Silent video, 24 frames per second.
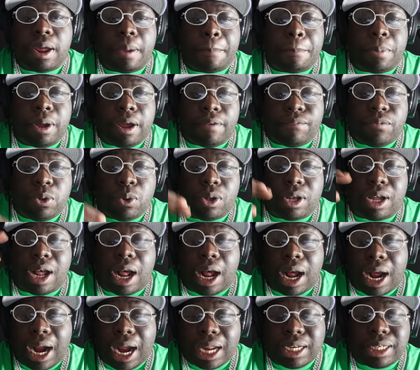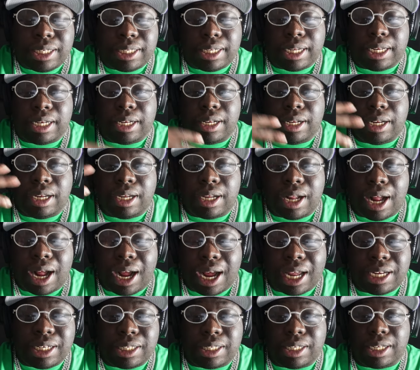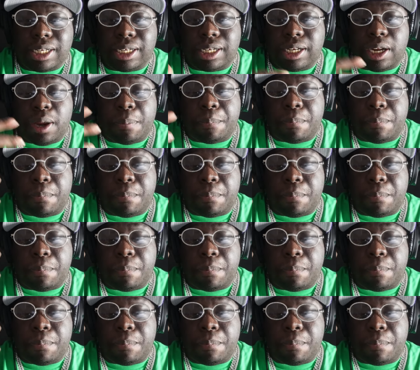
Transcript: but if you constantly, constantly